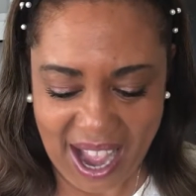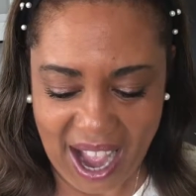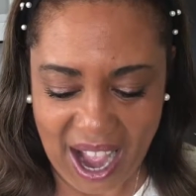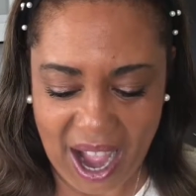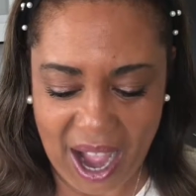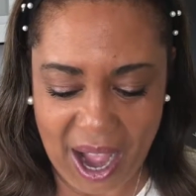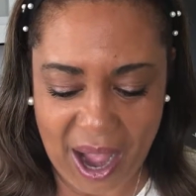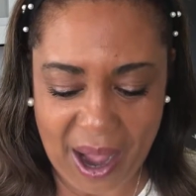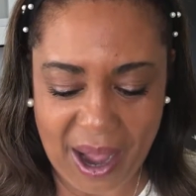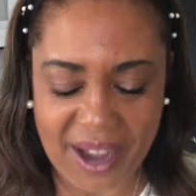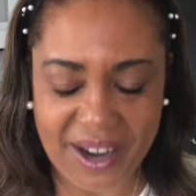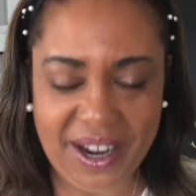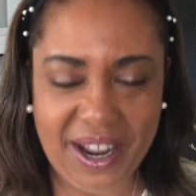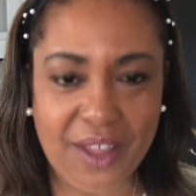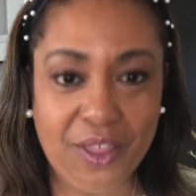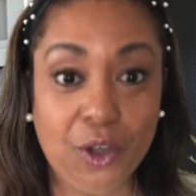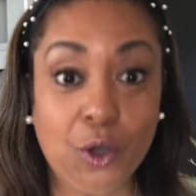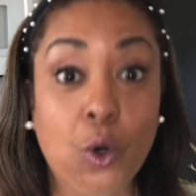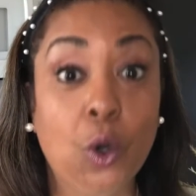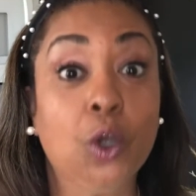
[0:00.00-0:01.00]

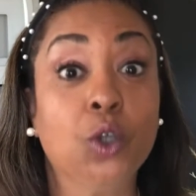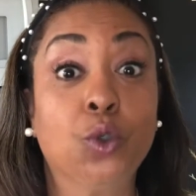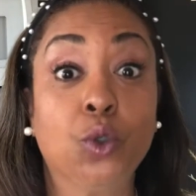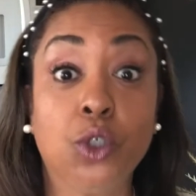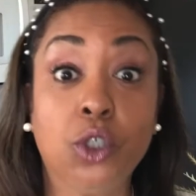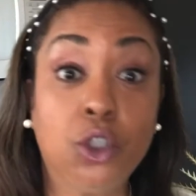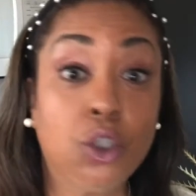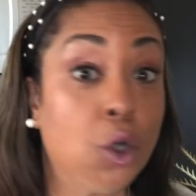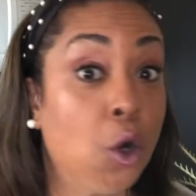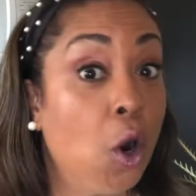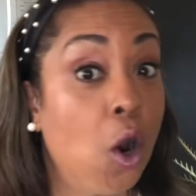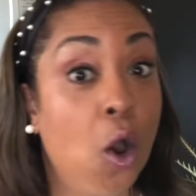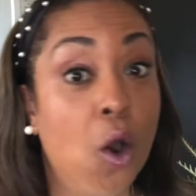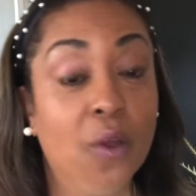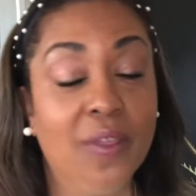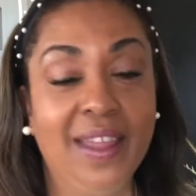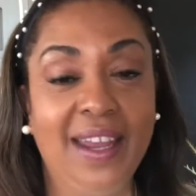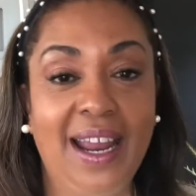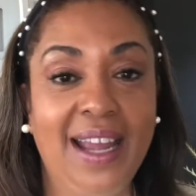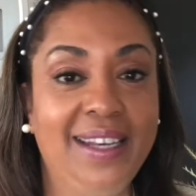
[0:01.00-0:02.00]
Another grocery store,
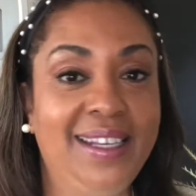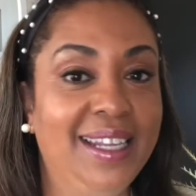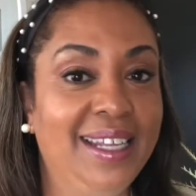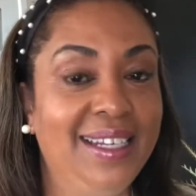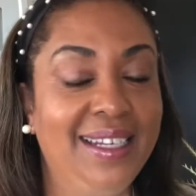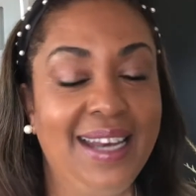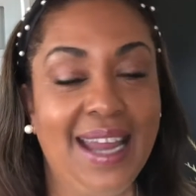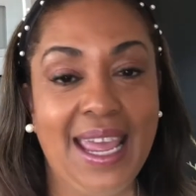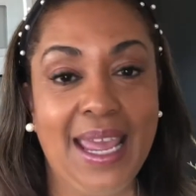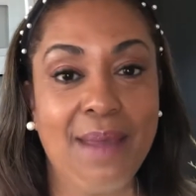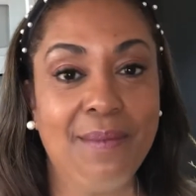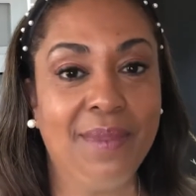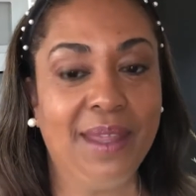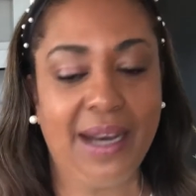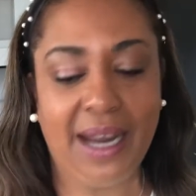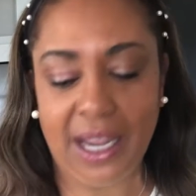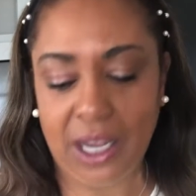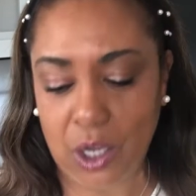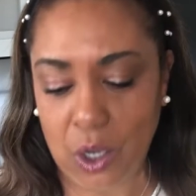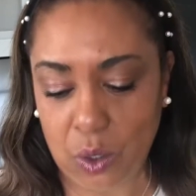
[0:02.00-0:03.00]
that I didn't name that
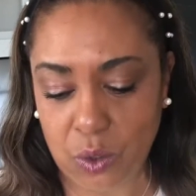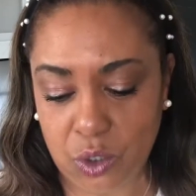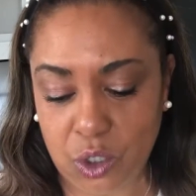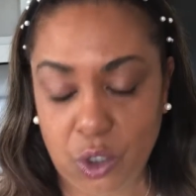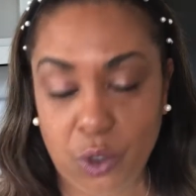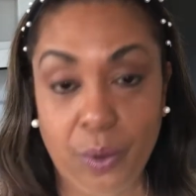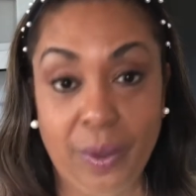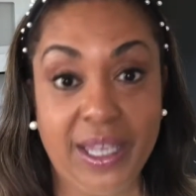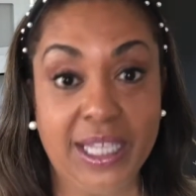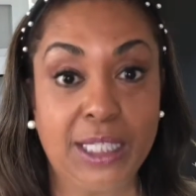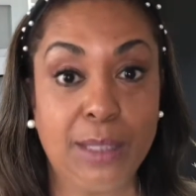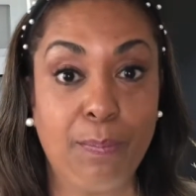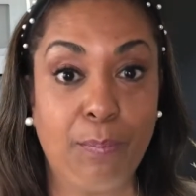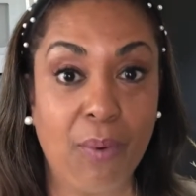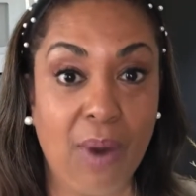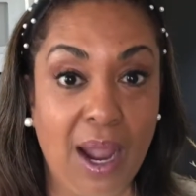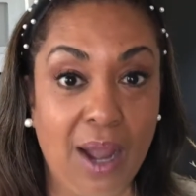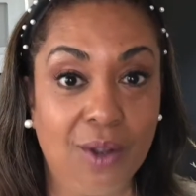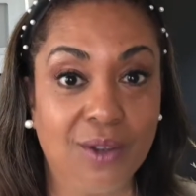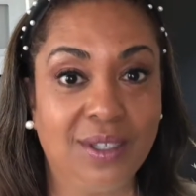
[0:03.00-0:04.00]
I go to is
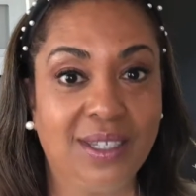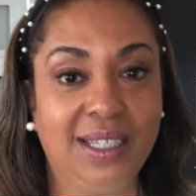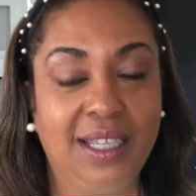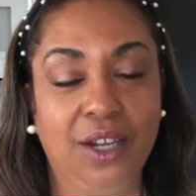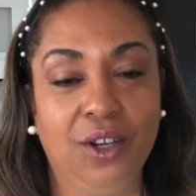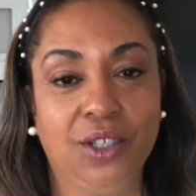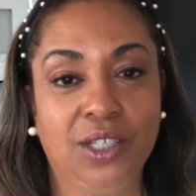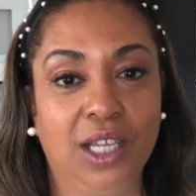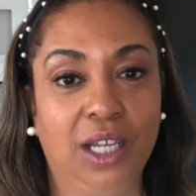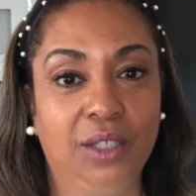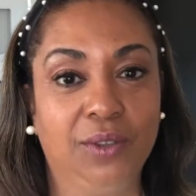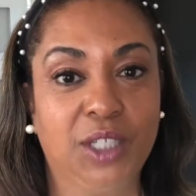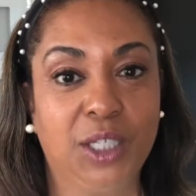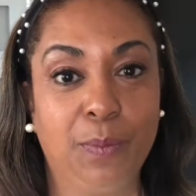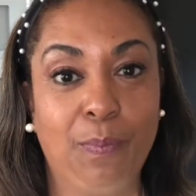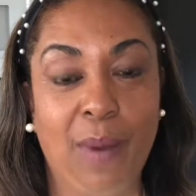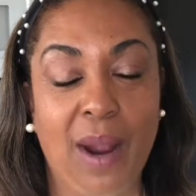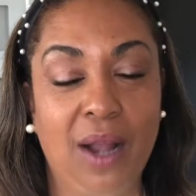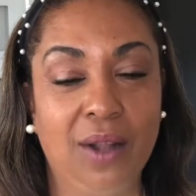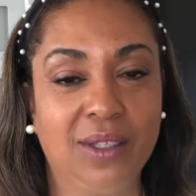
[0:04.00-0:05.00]
Sprouts. There's a
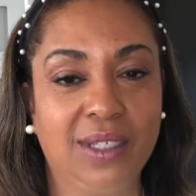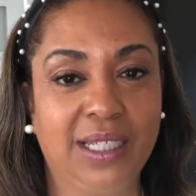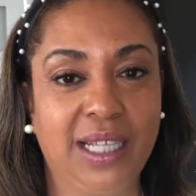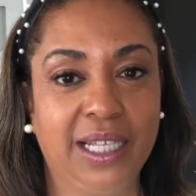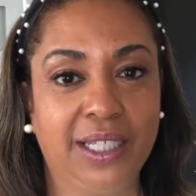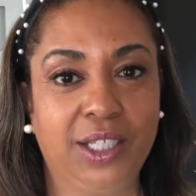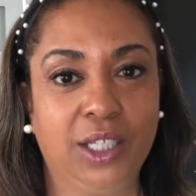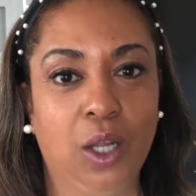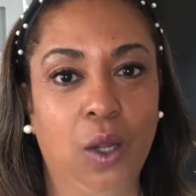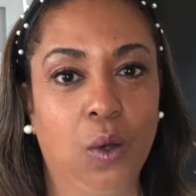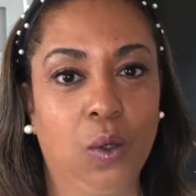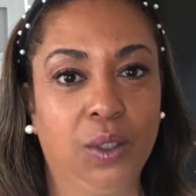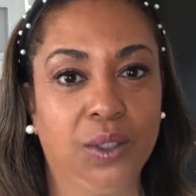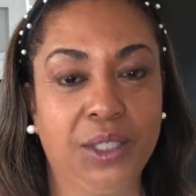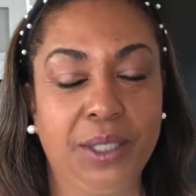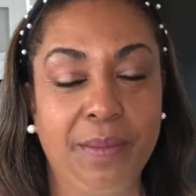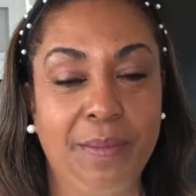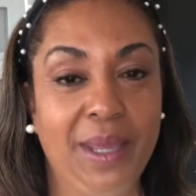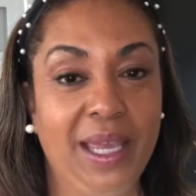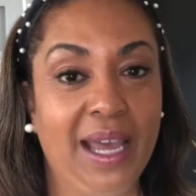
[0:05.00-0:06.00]
Sprouts that's local
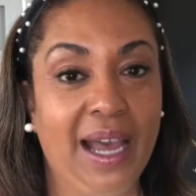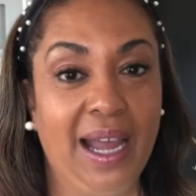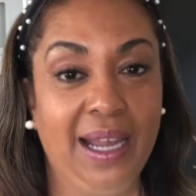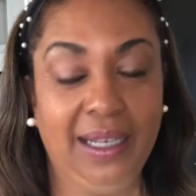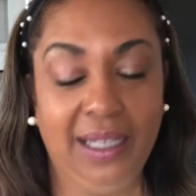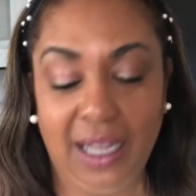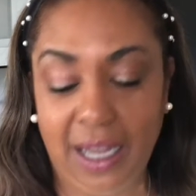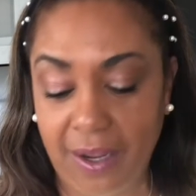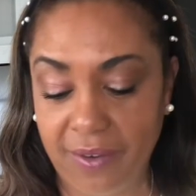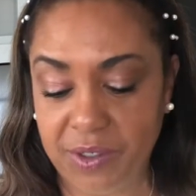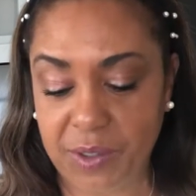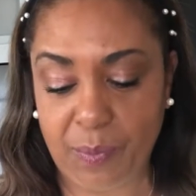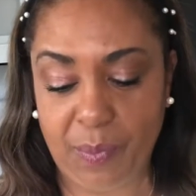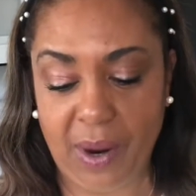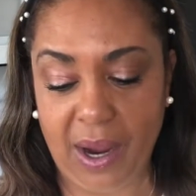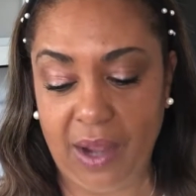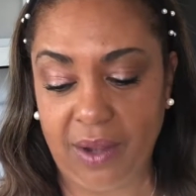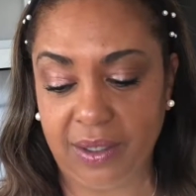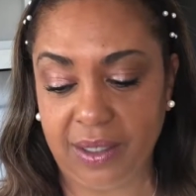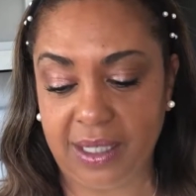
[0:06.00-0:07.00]
to me. I love
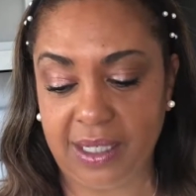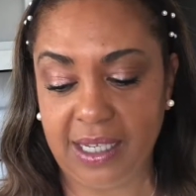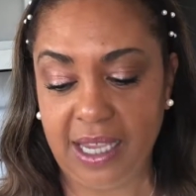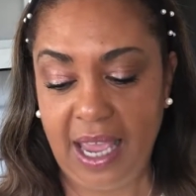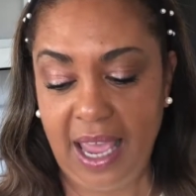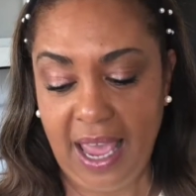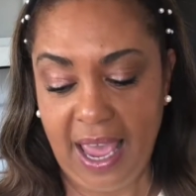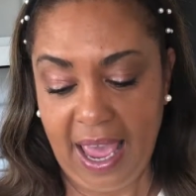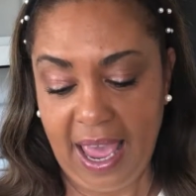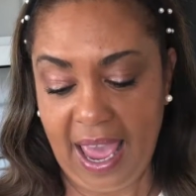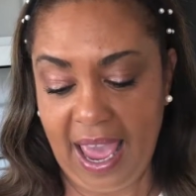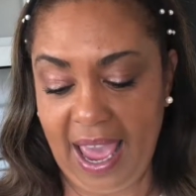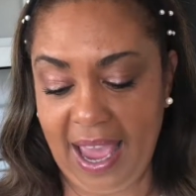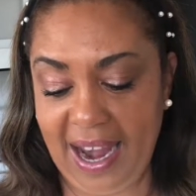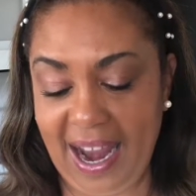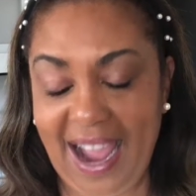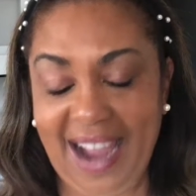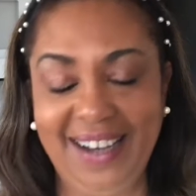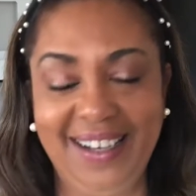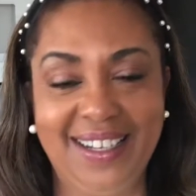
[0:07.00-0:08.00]
Sprouts.
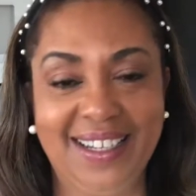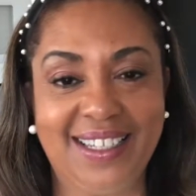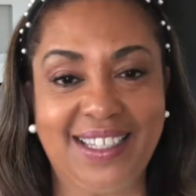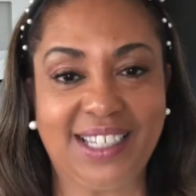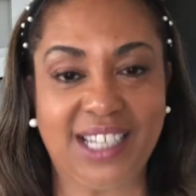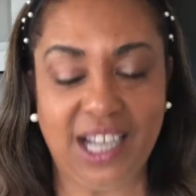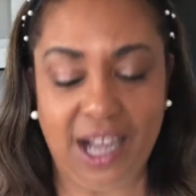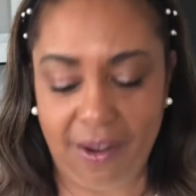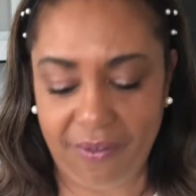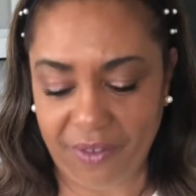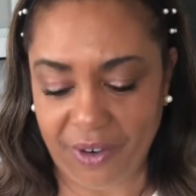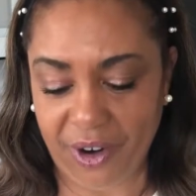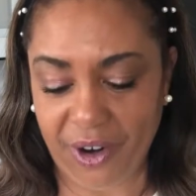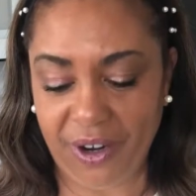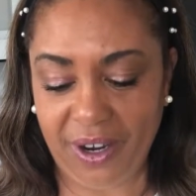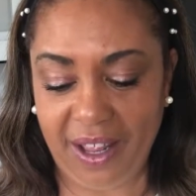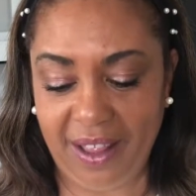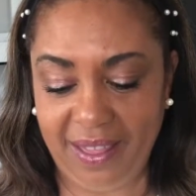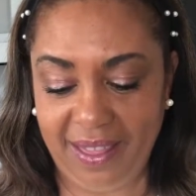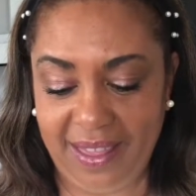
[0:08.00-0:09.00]
And I
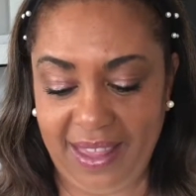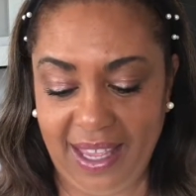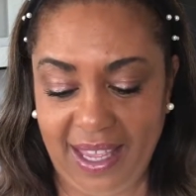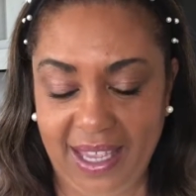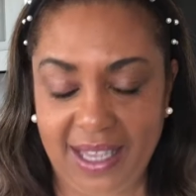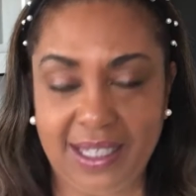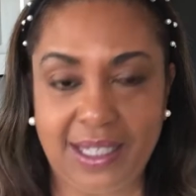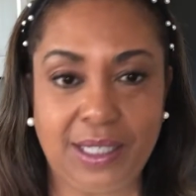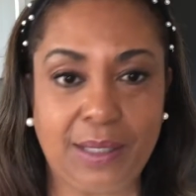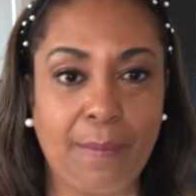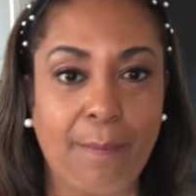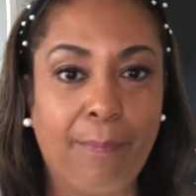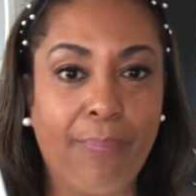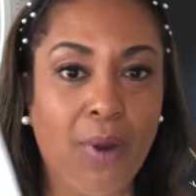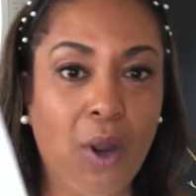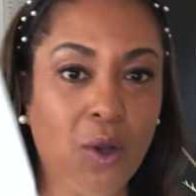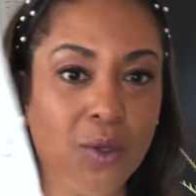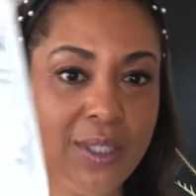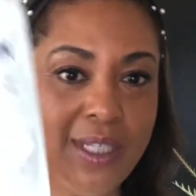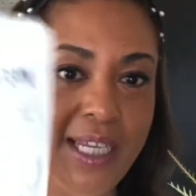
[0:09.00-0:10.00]
discovered this
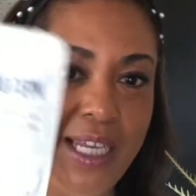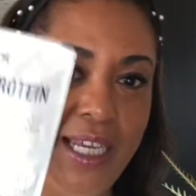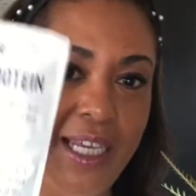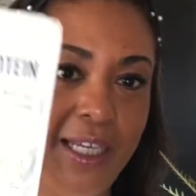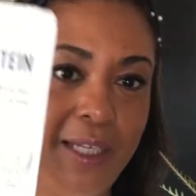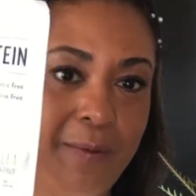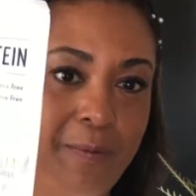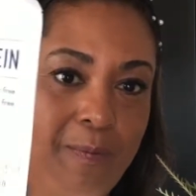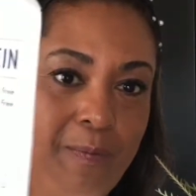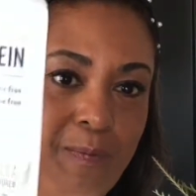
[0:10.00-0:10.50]
protein.